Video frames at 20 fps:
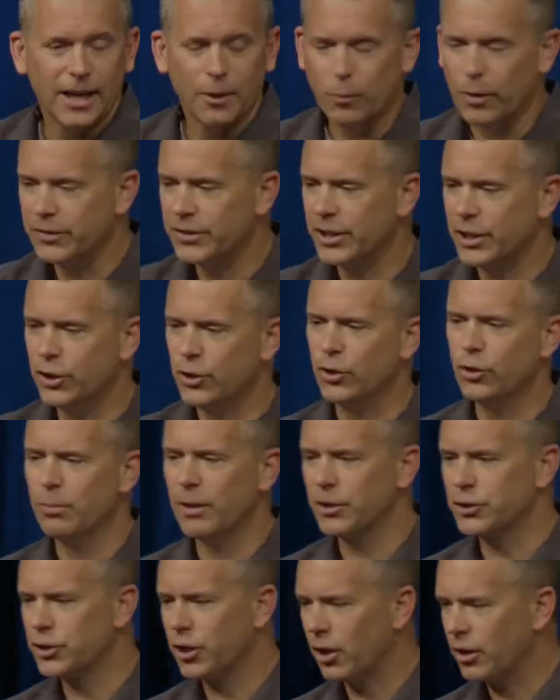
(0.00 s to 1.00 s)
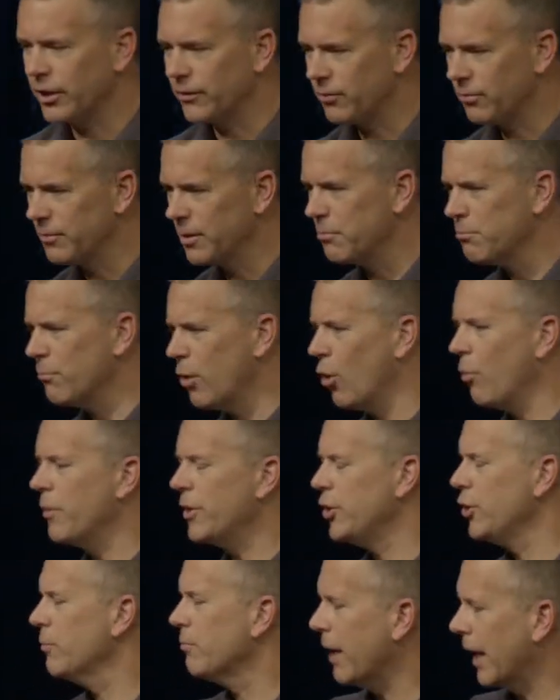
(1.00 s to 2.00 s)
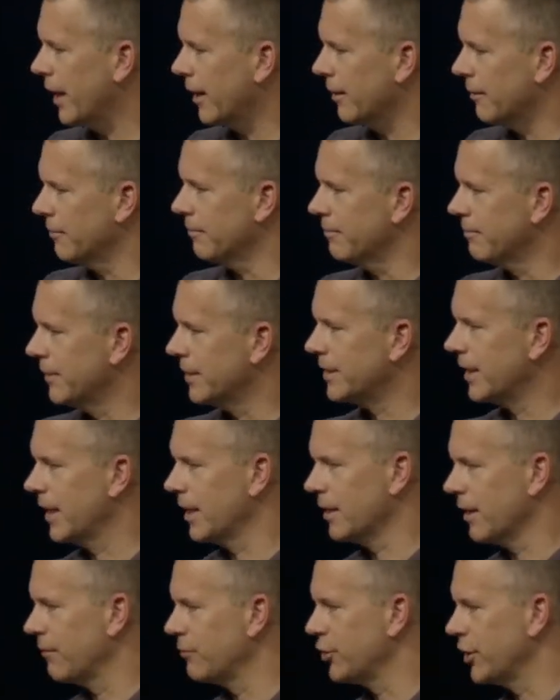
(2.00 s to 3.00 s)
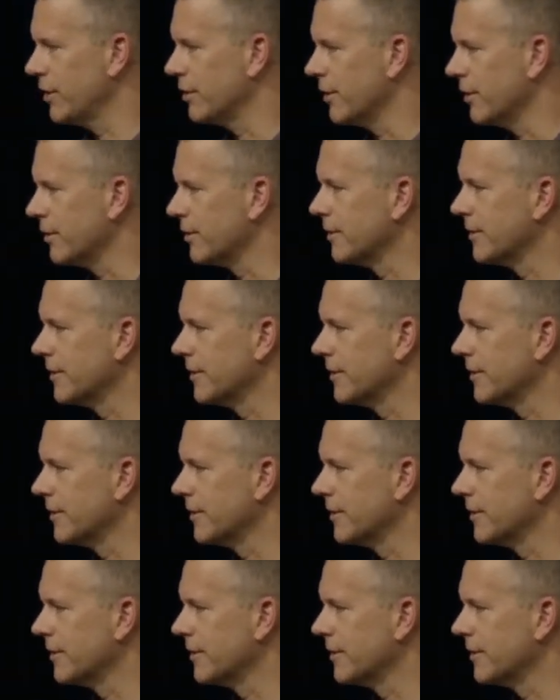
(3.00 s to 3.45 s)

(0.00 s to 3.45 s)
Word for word: And one thing you knew about Charlie from the moment you met him is that he loved Jesus.